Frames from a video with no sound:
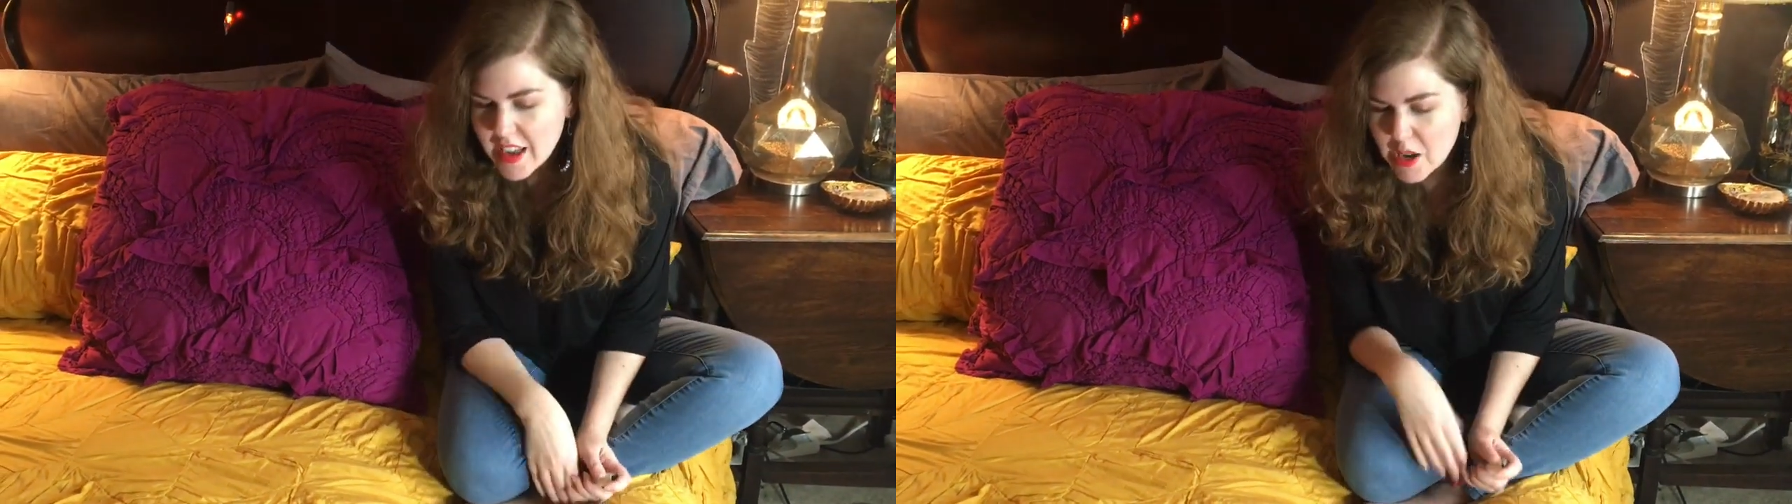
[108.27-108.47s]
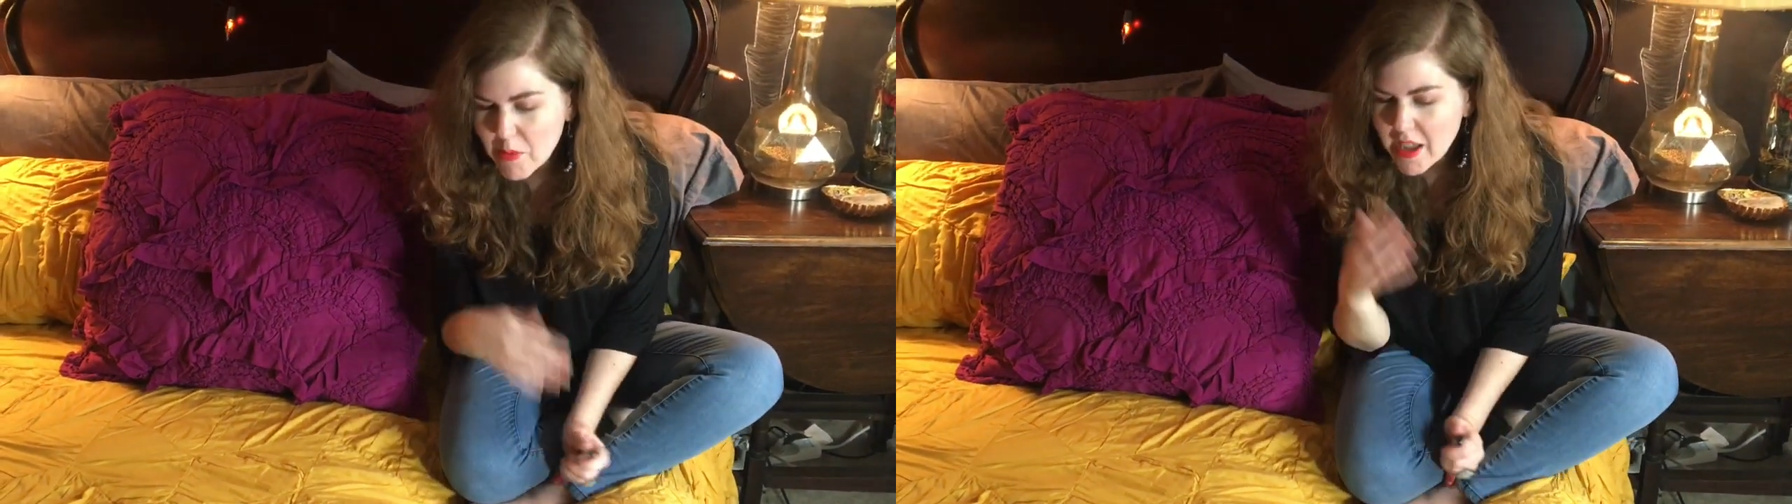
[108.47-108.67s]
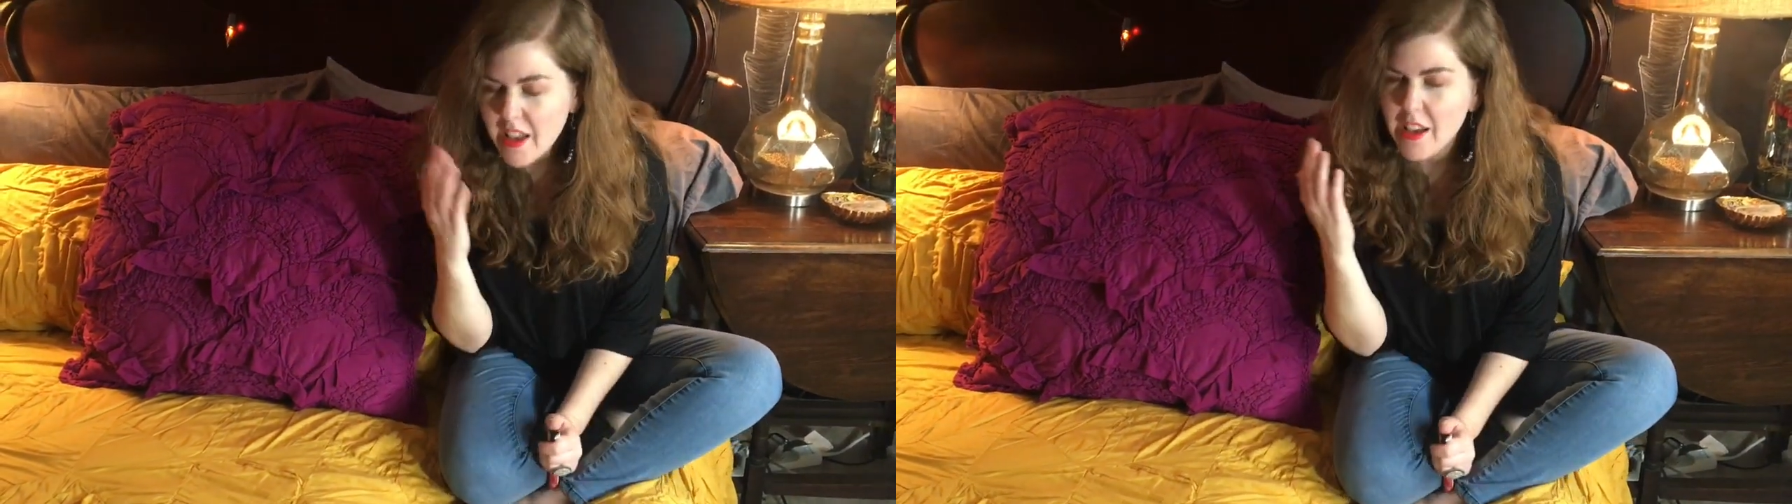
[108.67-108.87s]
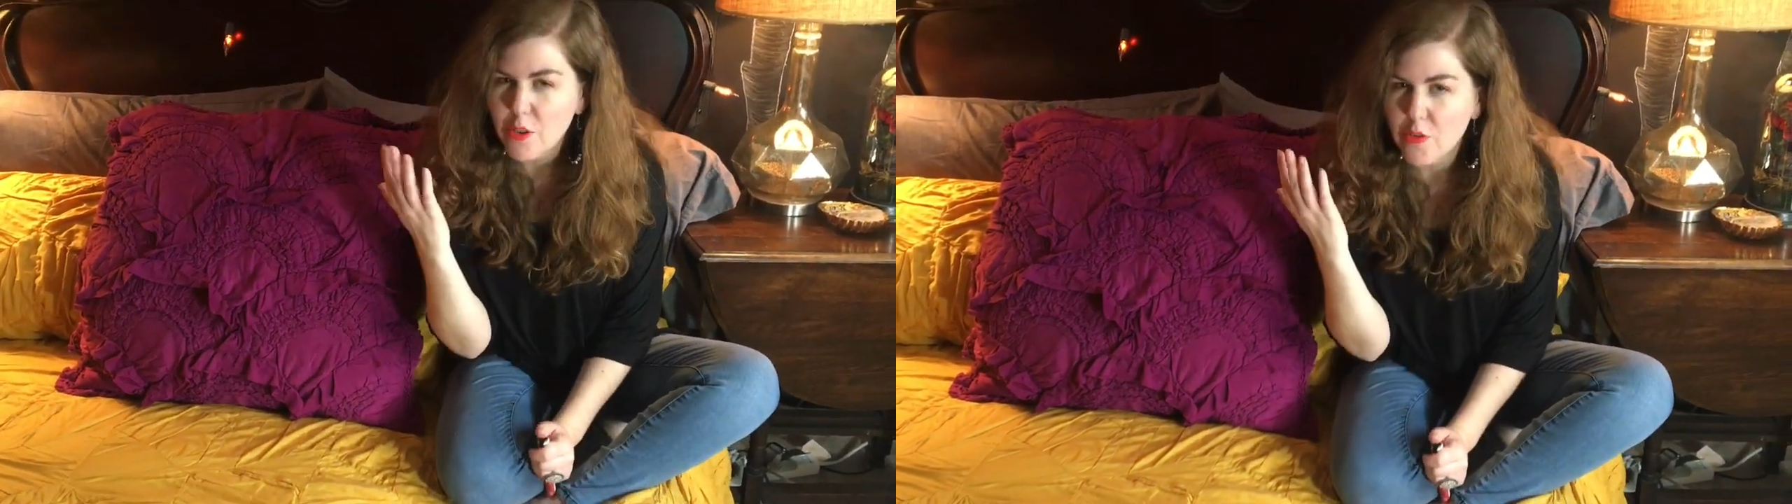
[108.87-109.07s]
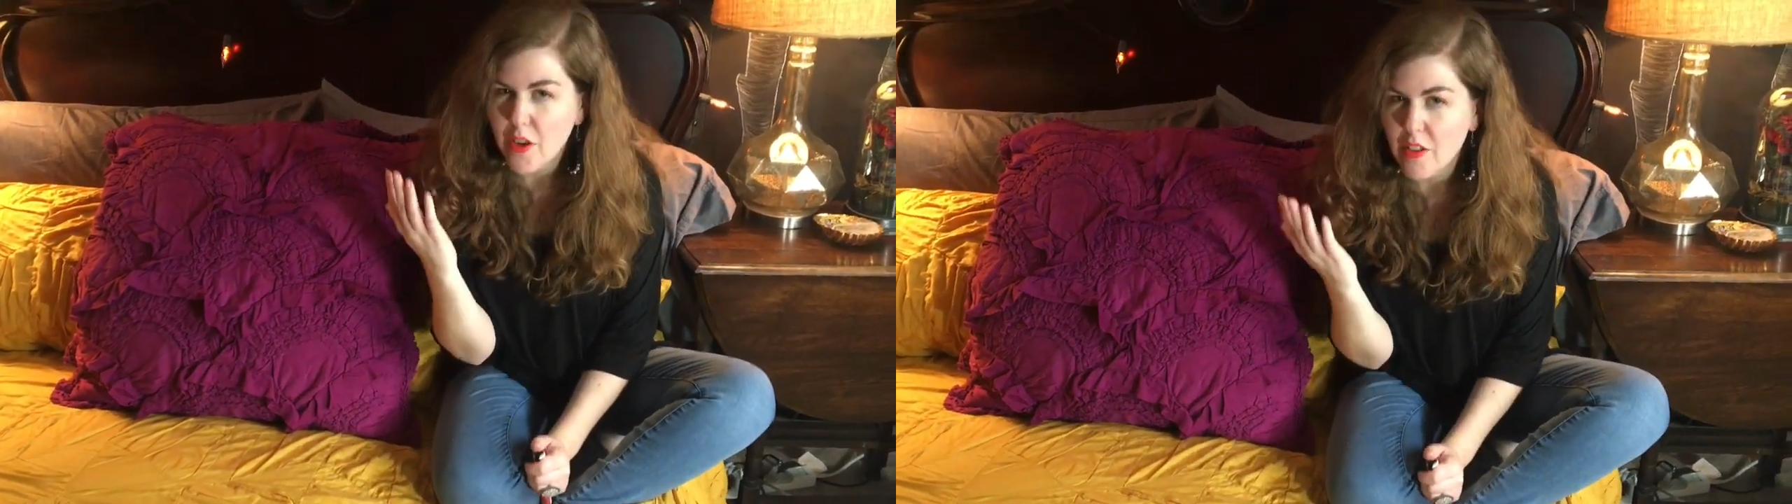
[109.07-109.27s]
in my head,
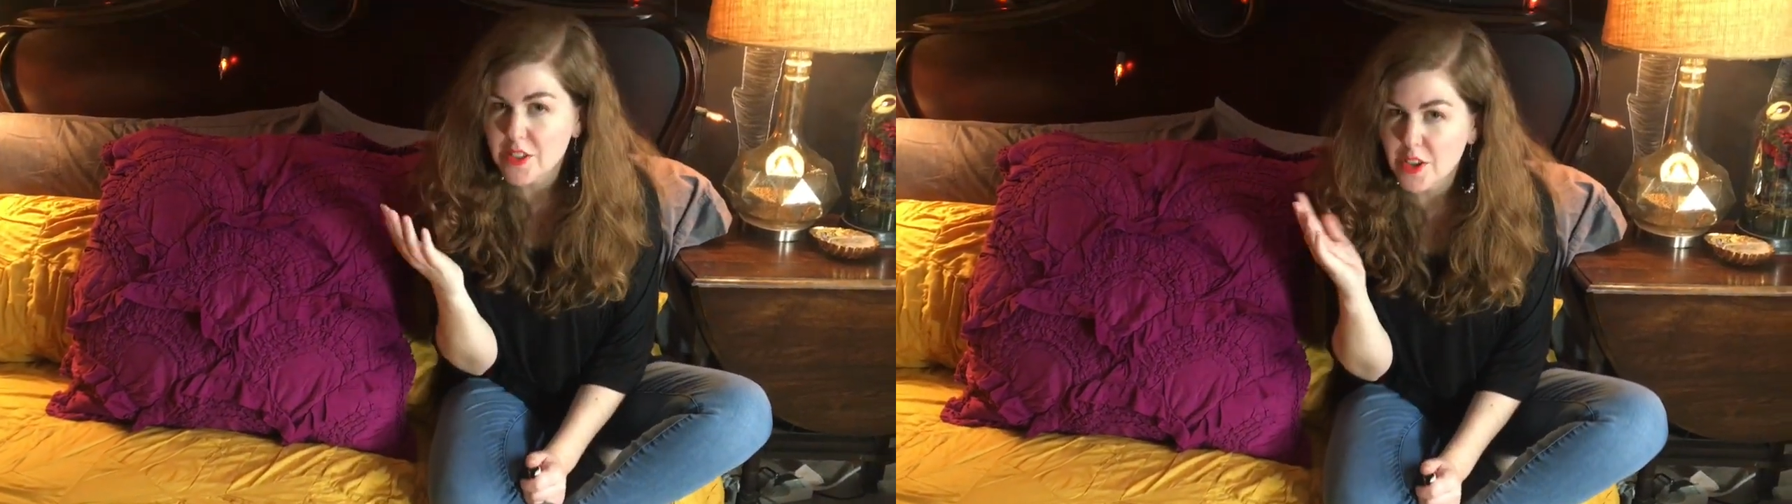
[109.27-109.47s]
fall is